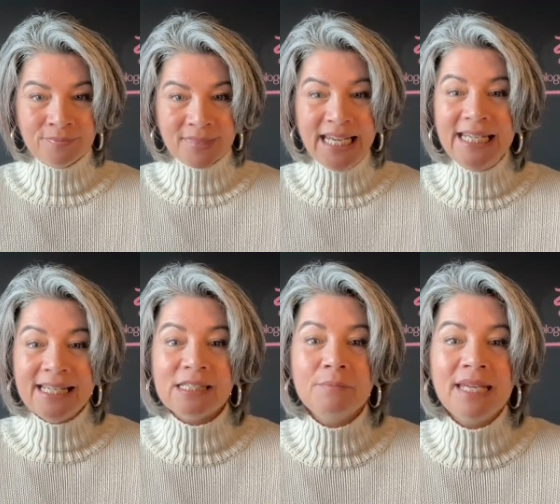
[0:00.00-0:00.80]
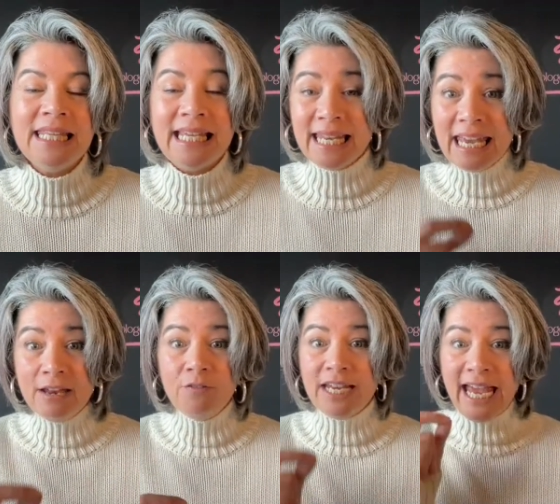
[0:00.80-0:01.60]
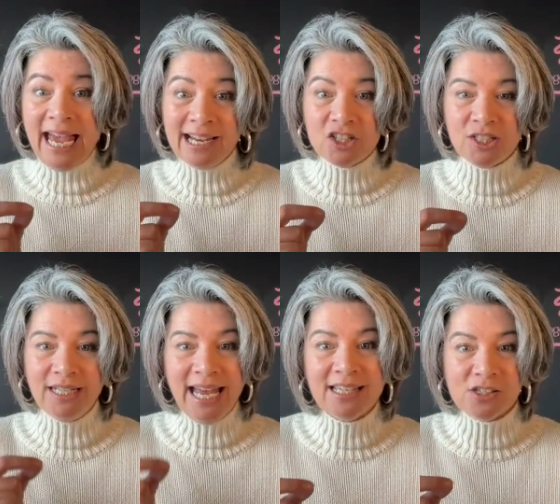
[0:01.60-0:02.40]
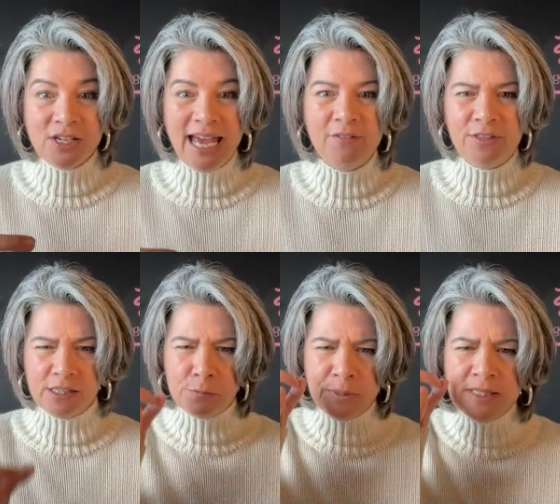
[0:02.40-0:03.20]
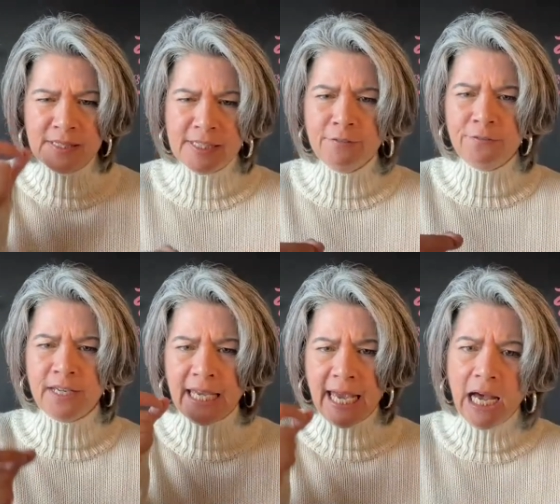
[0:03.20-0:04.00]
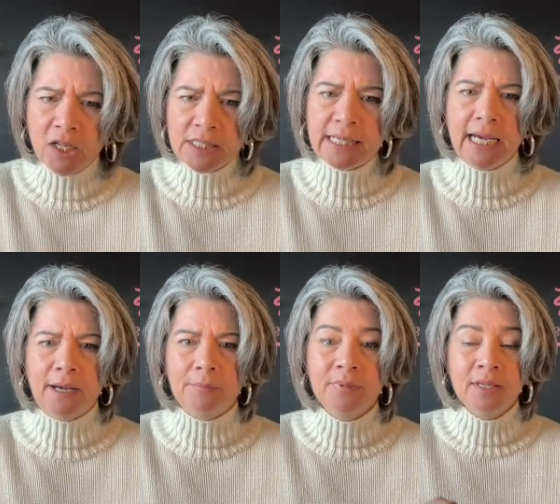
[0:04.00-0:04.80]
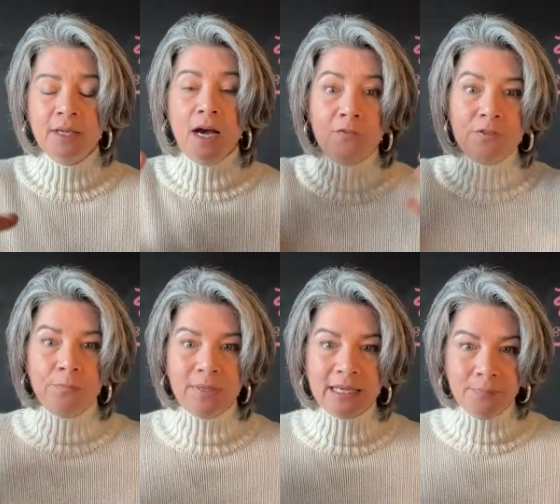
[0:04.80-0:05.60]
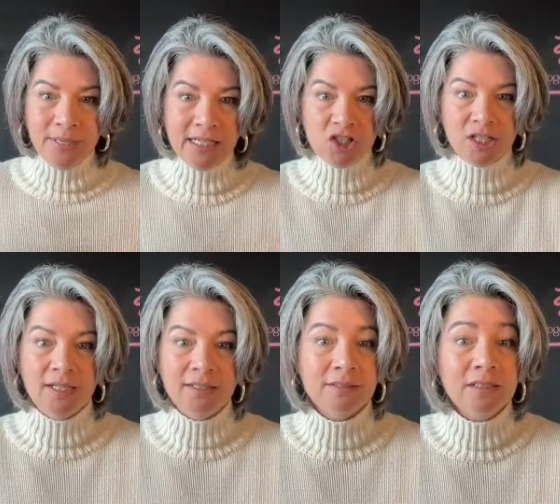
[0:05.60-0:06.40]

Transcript: It doesn't mean that every action has to have the specific outcome of the bigger picture.